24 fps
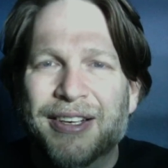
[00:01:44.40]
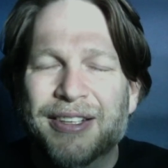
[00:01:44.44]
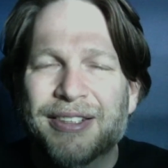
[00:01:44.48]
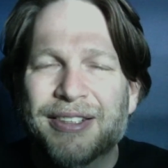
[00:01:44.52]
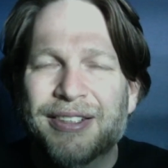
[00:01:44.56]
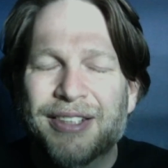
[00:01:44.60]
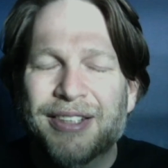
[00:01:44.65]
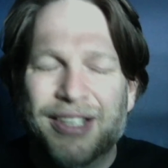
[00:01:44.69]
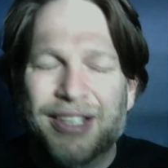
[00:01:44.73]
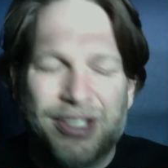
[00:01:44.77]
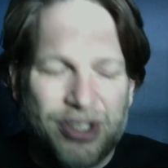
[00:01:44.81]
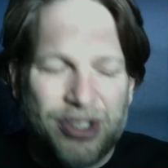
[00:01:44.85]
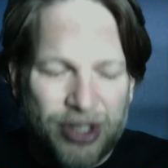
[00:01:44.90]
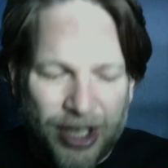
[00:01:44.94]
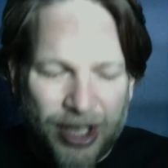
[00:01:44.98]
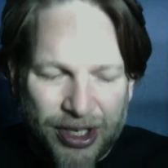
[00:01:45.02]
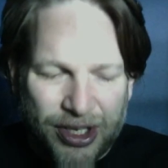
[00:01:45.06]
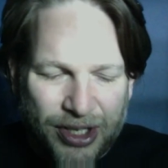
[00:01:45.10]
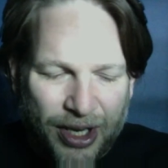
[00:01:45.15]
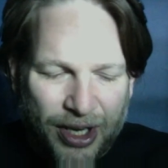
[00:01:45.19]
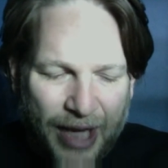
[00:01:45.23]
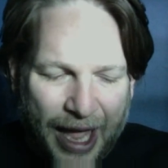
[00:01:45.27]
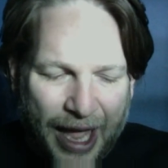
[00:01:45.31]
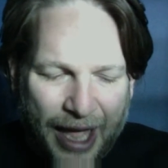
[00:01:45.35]
it just
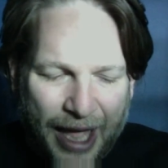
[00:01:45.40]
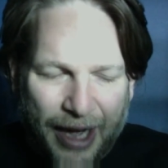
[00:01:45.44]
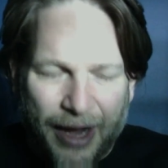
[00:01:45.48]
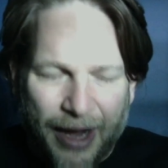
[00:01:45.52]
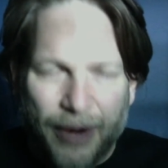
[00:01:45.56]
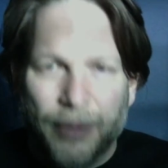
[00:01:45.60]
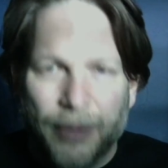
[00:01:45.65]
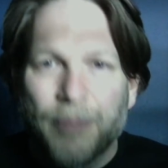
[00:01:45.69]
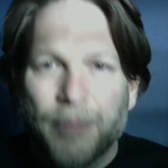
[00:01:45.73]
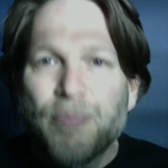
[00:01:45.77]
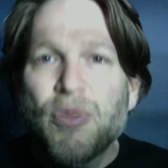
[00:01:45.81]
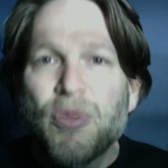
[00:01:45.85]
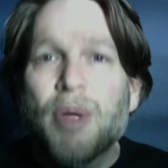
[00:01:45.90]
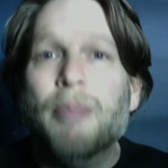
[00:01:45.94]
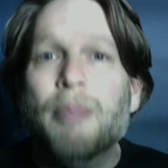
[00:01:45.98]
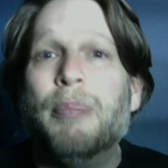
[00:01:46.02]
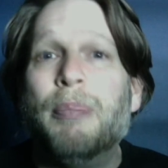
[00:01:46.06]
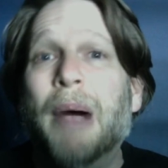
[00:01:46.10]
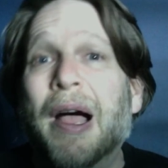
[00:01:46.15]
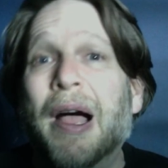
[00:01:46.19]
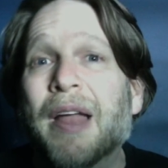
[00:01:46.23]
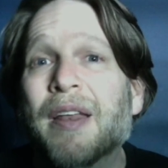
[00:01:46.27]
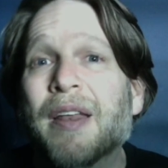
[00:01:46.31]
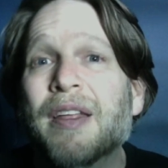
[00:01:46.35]
doesn't add out.
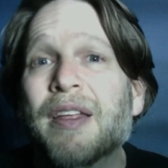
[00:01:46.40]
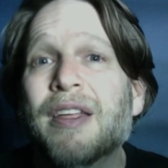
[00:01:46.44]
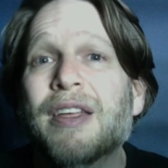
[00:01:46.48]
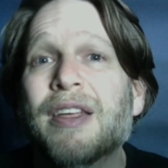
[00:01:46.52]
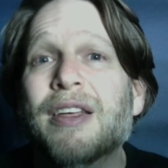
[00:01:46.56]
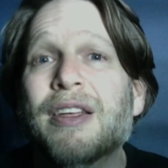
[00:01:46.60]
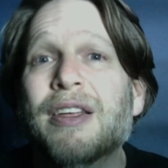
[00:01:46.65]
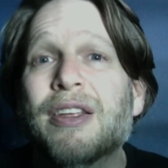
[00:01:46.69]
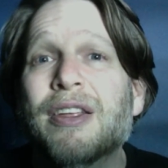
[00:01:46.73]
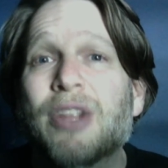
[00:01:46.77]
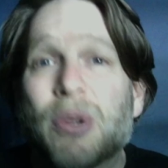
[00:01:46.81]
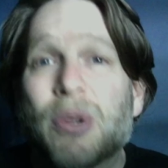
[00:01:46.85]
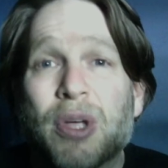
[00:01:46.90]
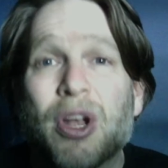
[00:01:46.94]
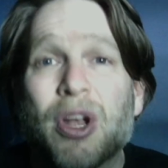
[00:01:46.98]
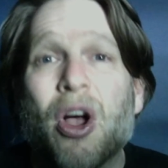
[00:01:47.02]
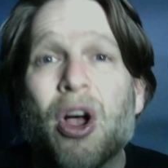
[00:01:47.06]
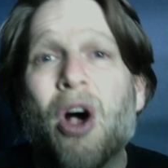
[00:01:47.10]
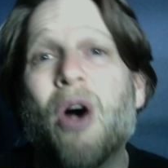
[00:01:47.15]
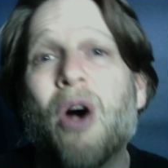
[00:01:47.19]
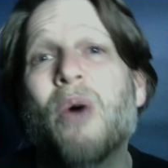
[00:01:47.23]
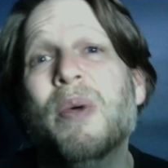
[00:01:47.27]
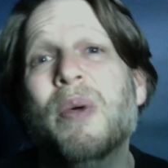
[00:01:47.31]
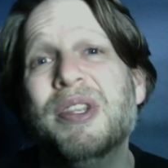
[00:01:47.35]
But you can
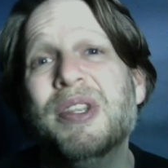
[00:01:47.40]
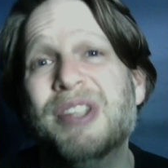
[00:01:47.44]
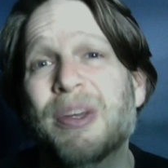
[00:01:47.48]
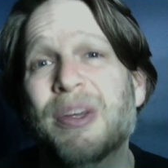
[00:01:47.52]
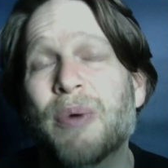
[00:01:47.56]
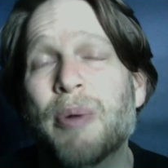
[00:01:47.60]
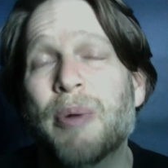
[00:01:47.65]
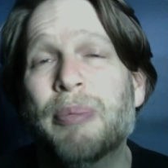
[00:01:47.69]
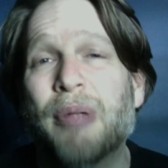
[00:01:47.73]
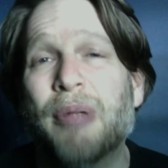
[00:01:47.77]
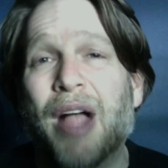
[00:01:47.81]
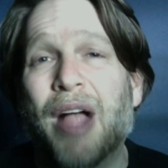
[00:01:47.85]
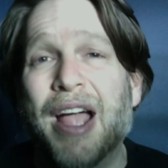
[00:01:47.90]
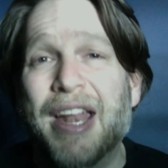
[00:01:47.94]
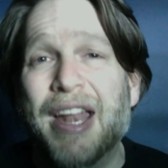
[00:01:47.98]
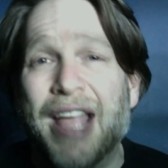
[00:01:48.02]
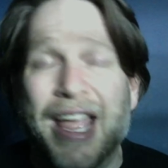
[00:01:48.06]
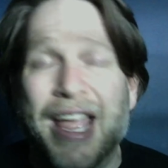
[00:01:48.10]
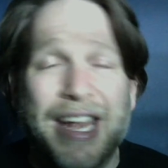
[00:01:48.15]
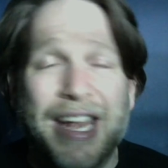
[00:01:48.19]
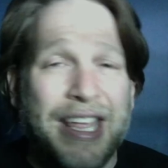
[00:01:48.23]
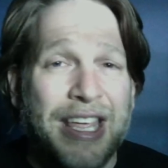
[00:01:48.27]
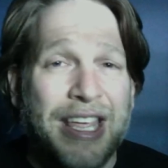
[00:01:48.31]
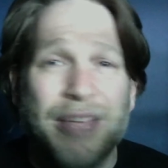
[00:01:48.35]
always hit reply to
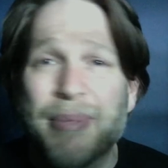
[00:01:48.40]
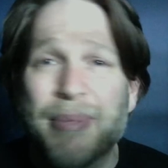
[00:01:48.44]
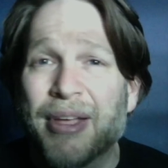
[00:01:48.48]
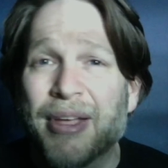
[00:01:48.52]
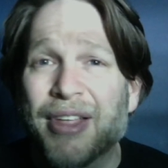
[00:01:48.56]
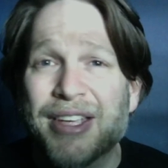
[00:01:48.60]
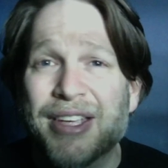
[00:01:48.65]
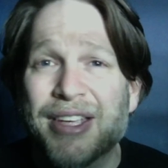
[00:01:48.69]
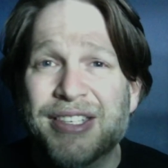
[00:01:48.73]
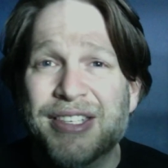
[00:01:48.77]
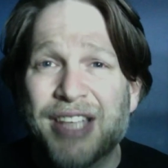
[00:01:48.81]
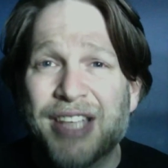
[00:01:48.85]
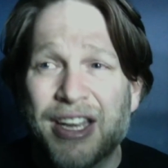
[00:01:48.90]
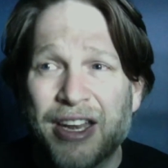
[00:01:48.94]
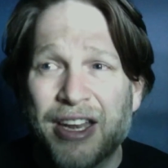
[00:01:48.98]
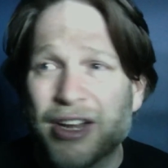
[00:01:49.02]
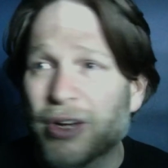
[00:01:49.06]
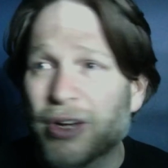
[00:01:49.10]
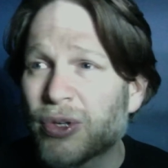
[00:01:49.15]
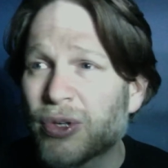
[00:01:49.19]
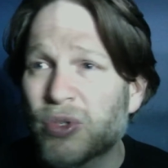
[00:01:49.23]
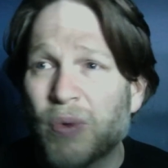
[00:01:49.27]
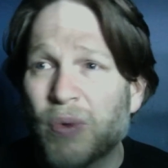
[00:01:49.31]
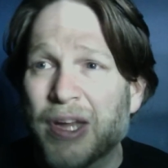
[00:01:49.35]
any email I send and it
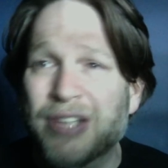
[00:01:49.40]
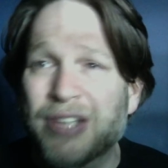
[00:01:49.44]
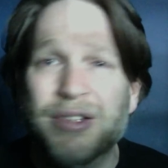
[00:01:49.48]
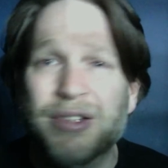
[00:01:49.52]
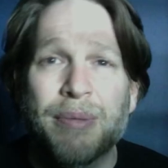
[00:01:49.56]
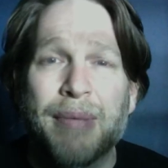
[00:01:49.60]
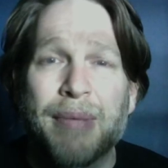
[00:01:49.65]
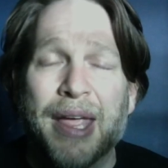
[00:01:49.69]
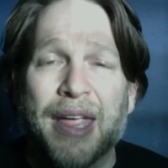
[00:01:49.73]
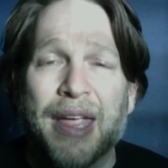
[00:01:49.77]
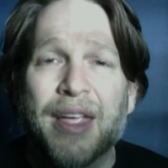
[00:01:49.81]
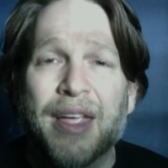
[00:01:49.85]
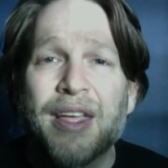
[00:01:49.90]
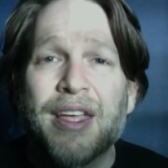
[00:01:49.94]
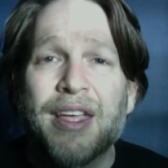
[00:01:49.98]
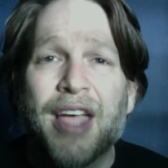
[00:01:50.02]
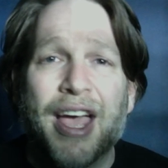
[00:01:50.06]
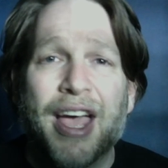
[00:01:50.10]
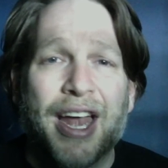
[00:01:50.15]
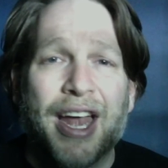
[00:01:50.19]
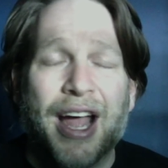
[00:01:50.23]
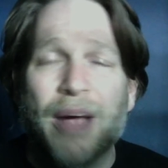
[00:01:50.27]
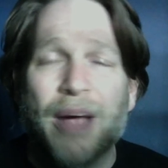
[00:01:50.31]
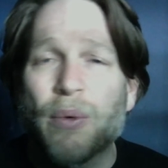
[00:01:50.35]
goes right to me.
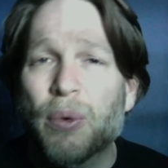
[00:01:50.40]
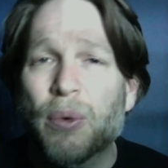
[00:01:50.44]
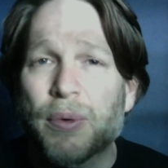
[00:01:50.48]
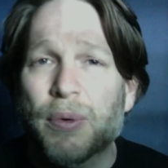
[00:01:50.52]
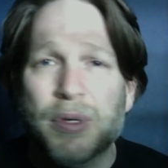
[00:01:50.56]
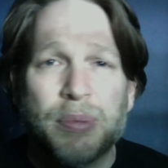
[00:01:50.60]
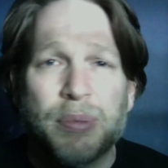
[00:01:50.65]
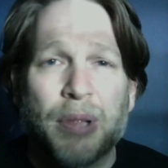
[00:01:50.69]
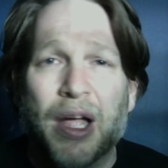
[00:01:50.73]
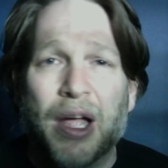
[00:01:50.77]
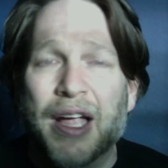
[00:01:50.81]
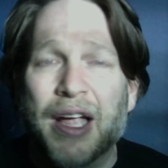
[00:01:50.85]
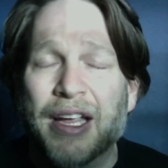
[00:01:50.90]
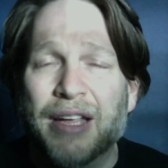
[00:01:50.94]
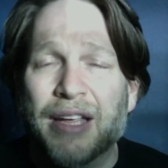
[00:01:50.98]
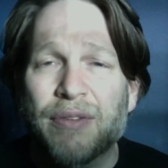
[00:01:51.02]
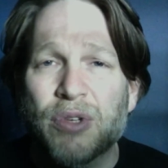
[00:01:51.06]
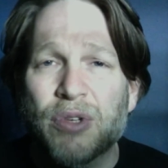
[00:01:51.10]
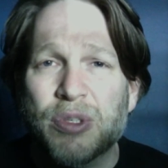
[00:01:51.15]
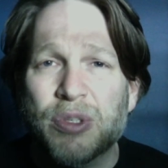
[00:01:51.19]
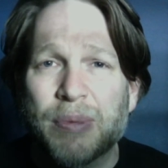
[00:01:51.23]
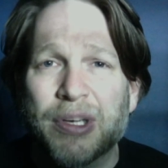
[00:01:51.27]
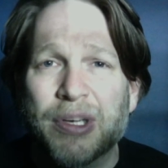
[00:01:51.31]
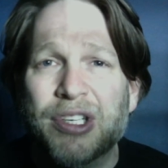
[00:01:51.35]
And I will reply and give you
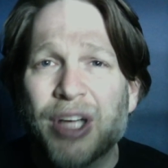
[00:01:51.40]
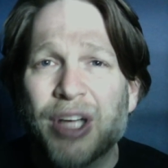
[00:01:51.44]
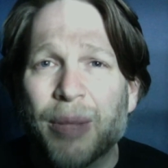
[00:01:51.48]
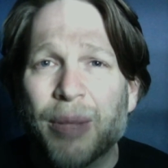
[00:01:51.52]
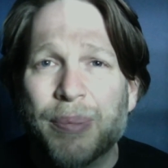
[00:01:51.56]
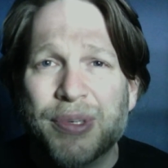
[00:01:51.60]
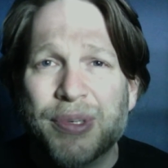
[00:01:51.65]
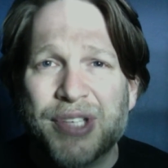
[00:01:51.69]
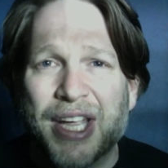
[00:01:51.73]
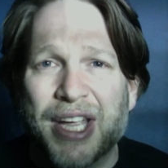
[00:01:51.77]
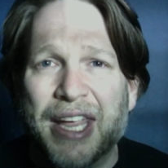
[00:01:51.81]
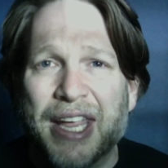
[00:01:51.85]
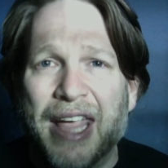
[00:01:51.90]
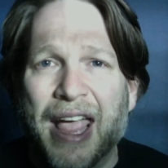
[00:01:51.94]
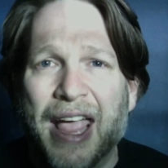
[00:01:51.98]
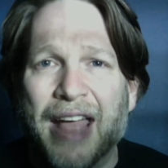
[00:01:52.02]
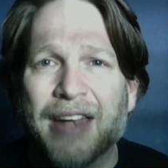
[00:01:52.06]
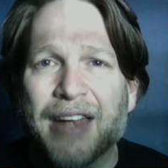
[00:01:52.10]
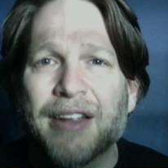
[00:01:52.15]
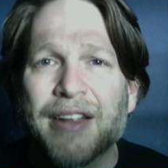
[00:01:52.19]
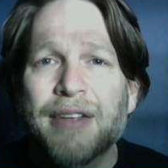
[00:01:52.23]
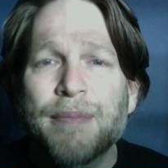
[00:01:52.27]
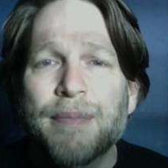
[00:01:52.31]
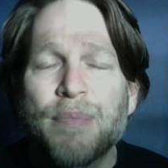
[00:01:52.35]
as much help as I can.